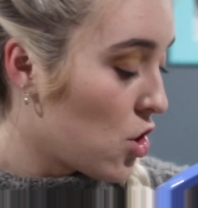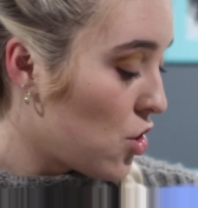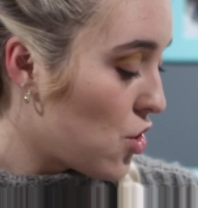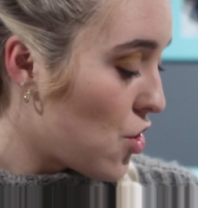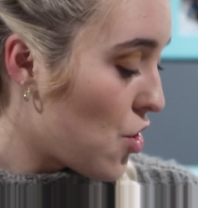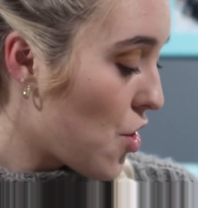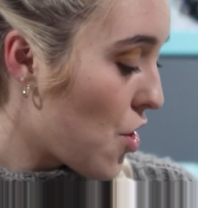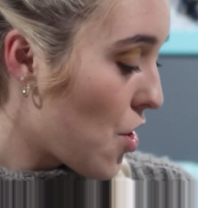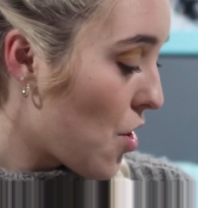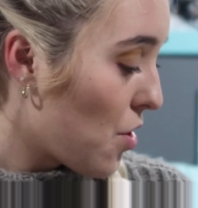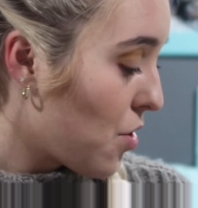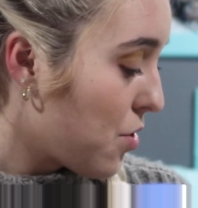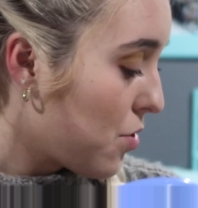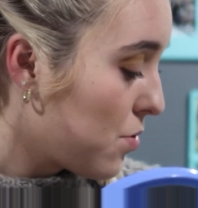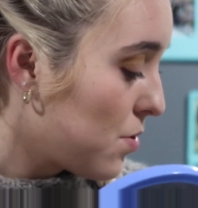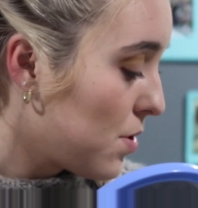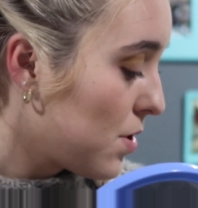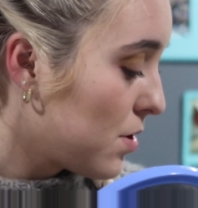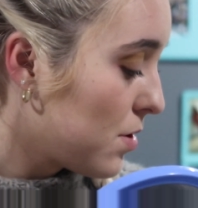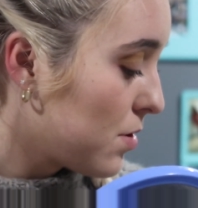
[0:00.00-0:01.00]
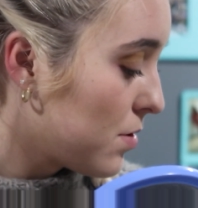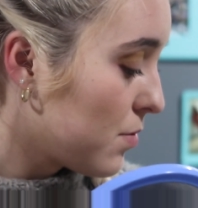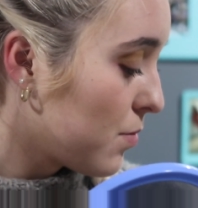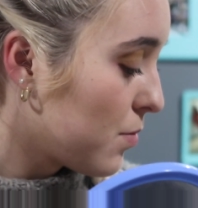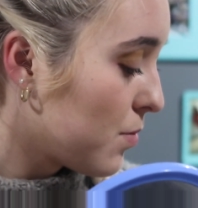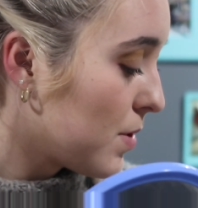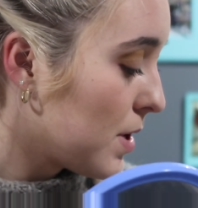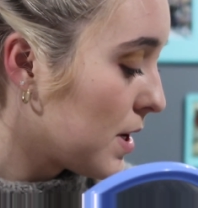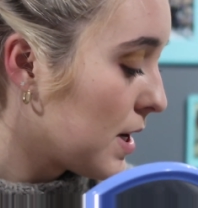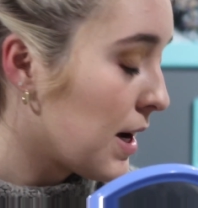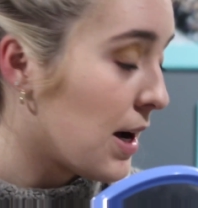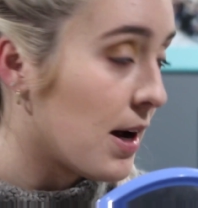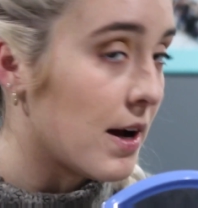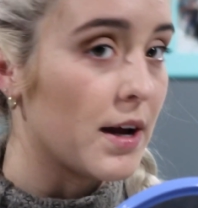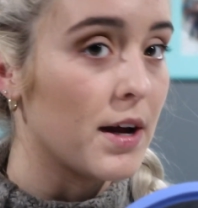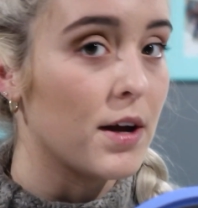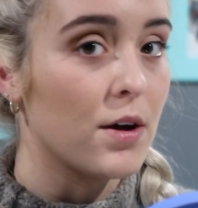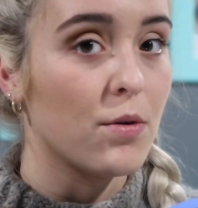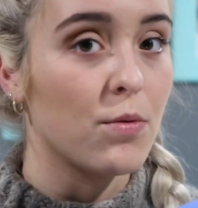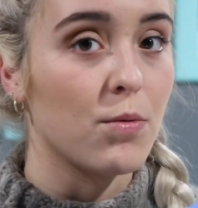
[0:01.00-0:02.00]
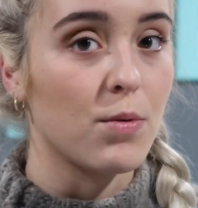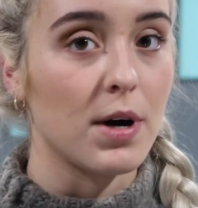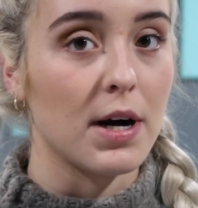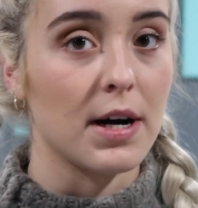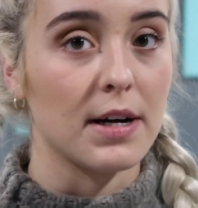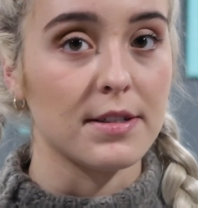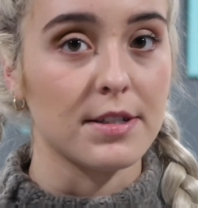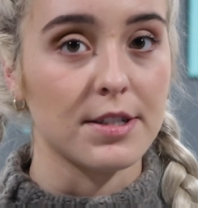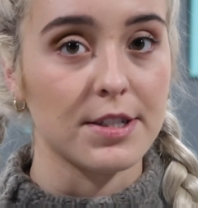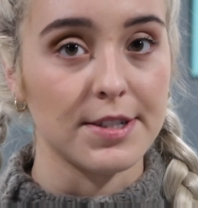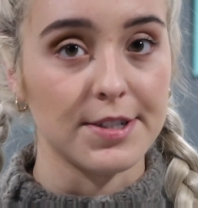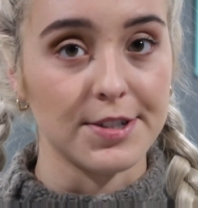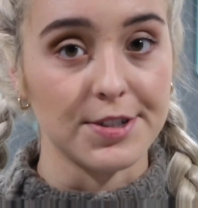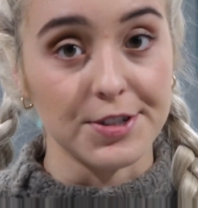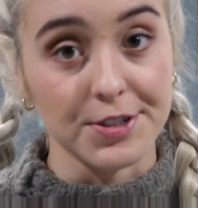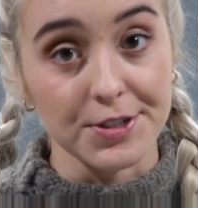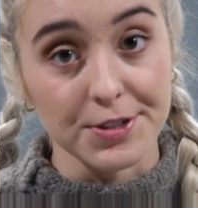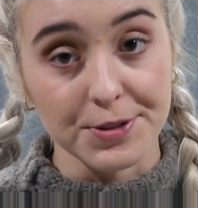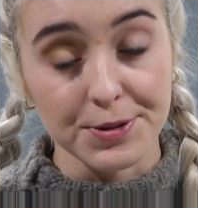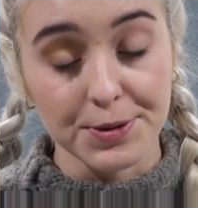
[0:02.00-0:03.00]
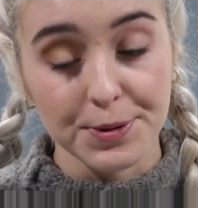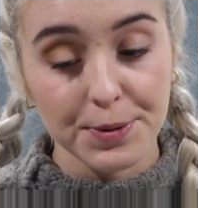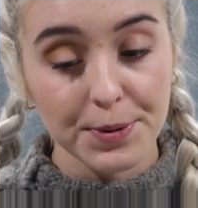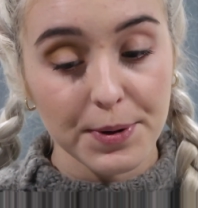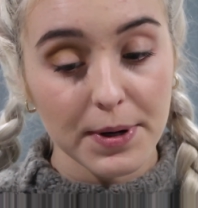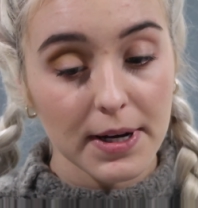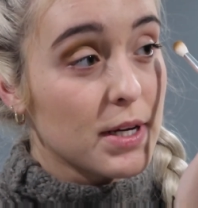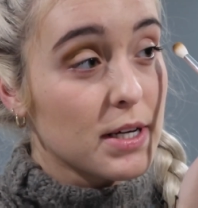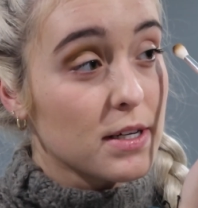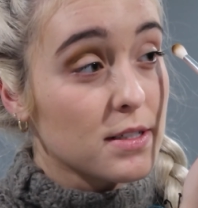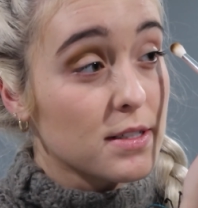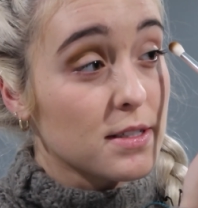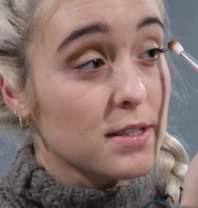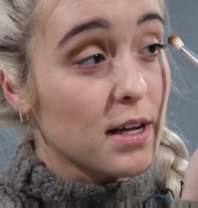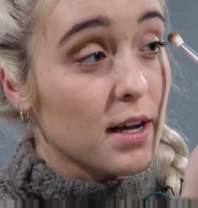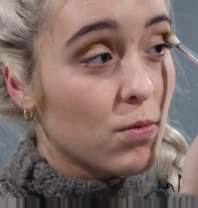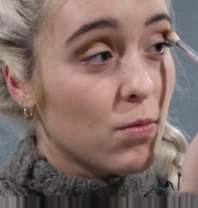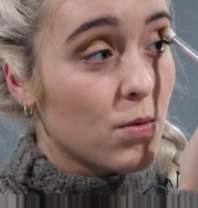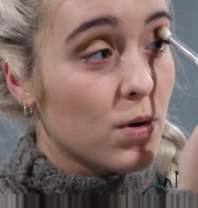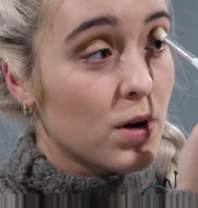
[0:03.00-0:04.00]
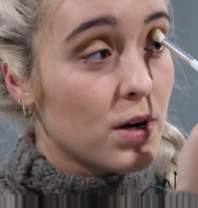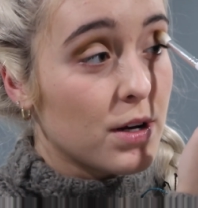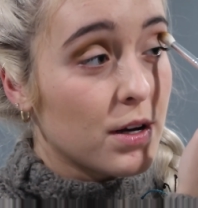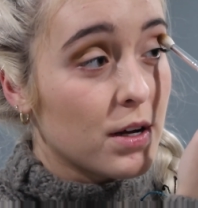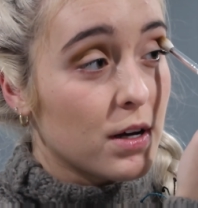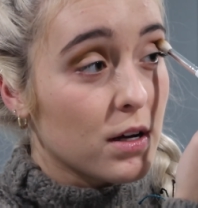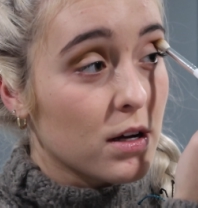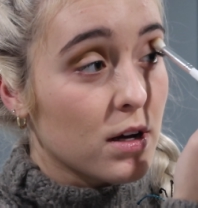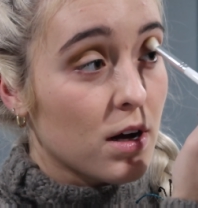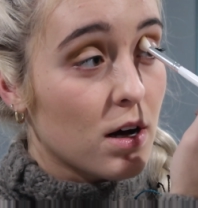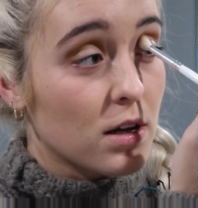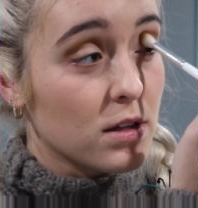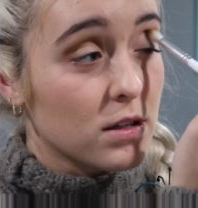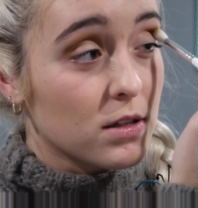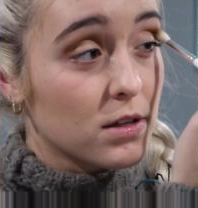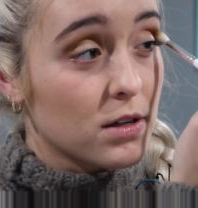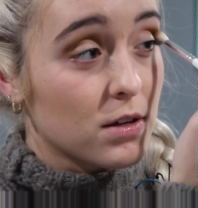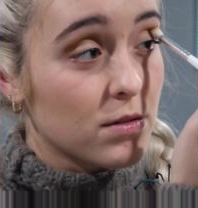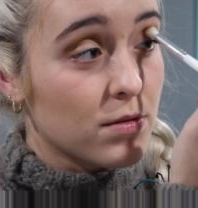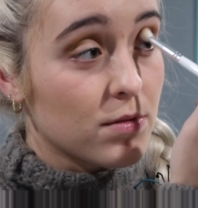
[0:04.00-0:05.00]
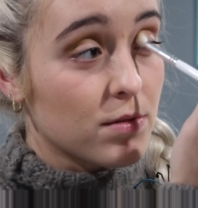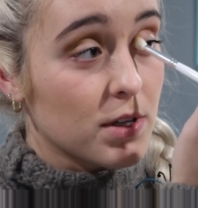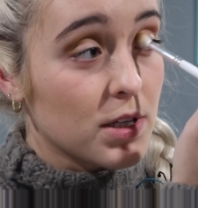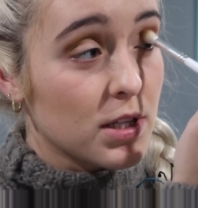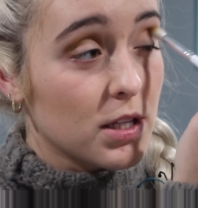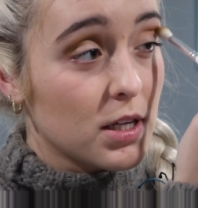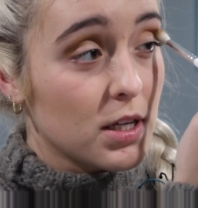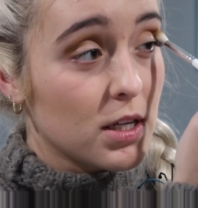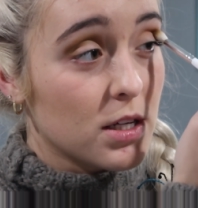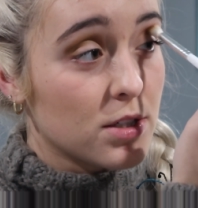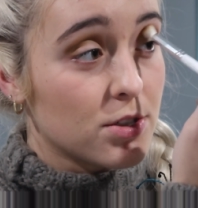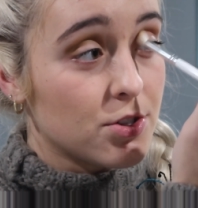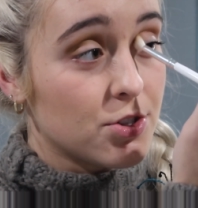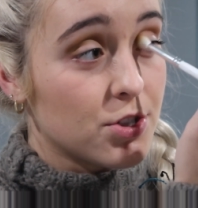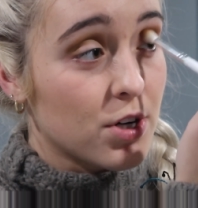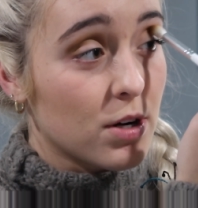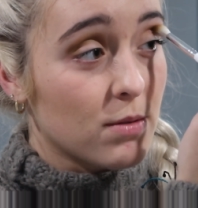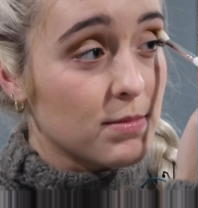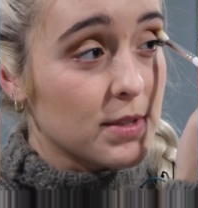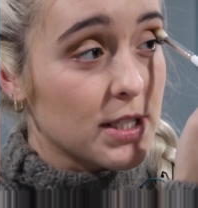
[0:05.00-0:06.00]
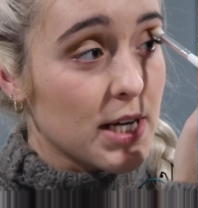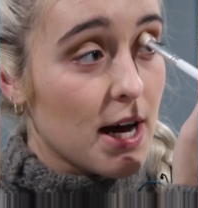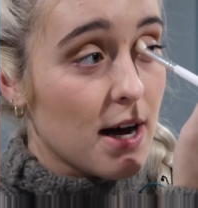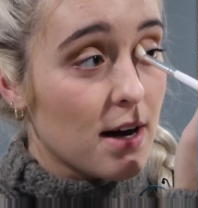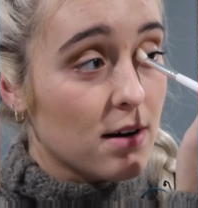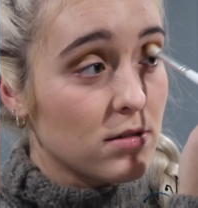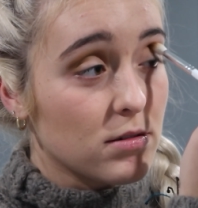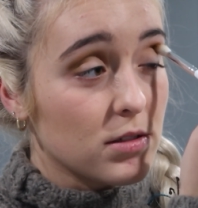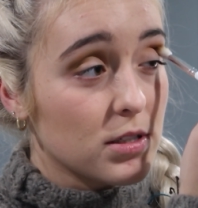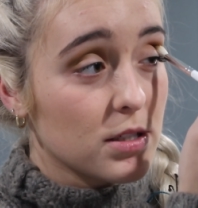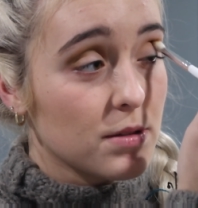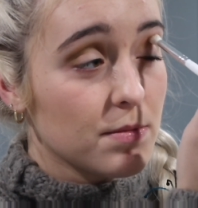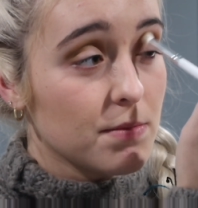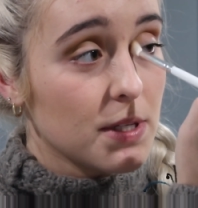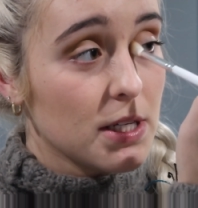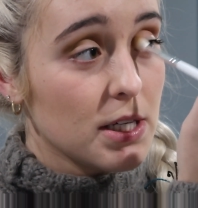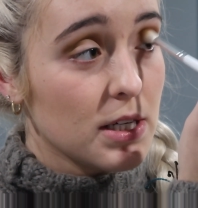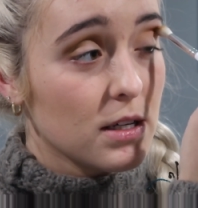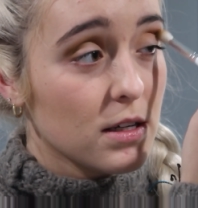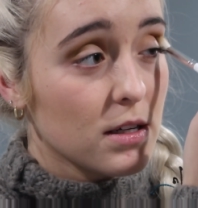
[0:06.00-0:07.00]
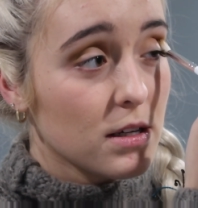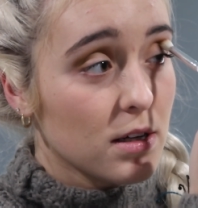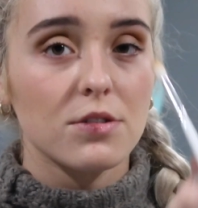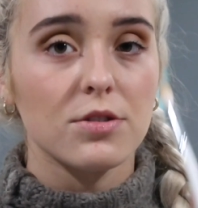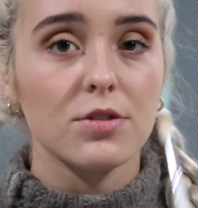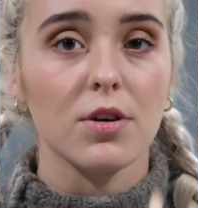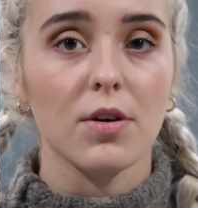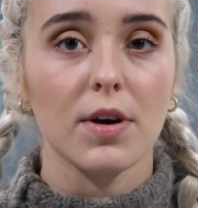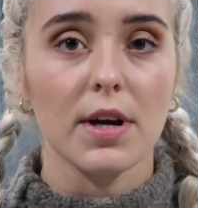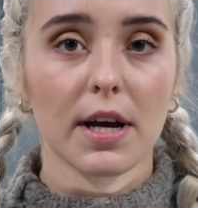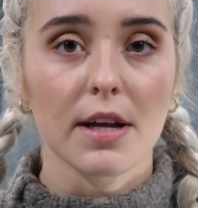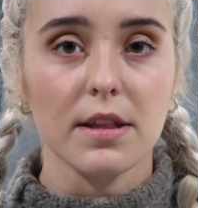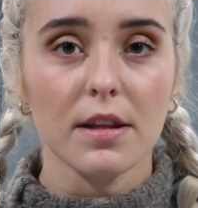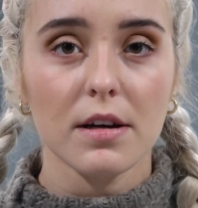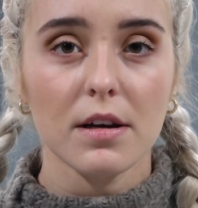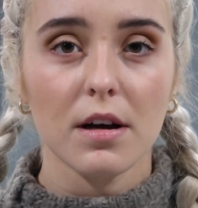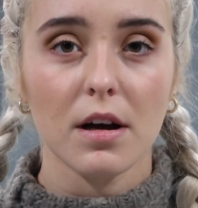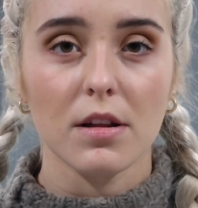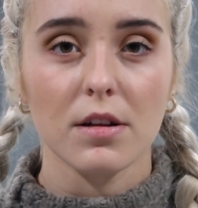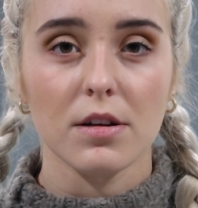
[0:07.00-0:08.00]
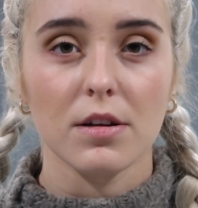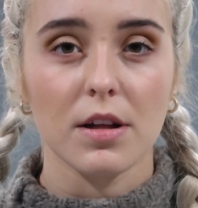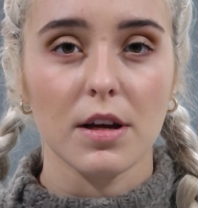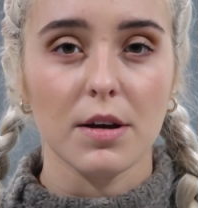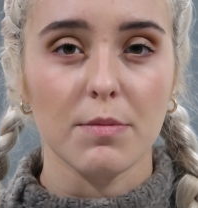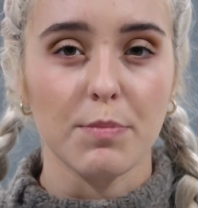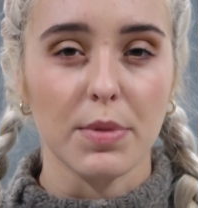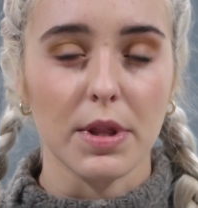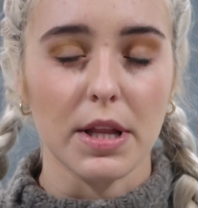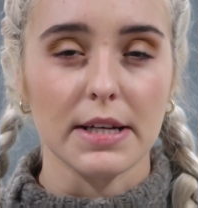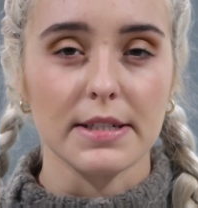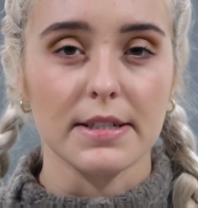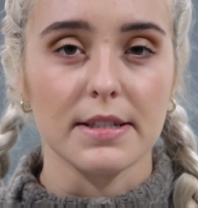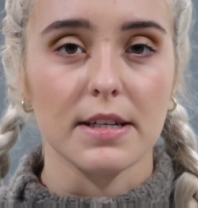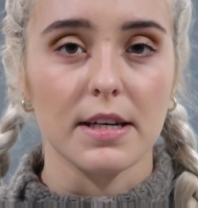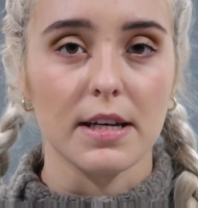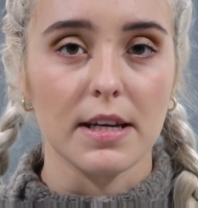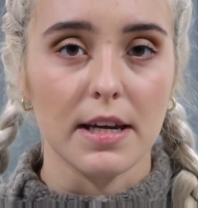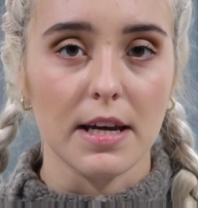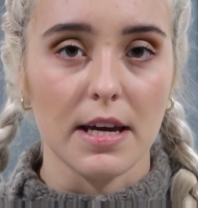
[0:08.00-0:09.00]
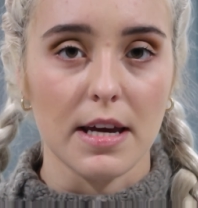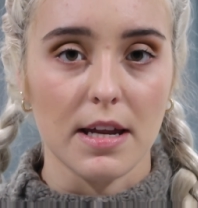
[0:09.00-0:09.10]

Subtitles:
know what I want to do because one color really jumped out to me. So I got that color like blended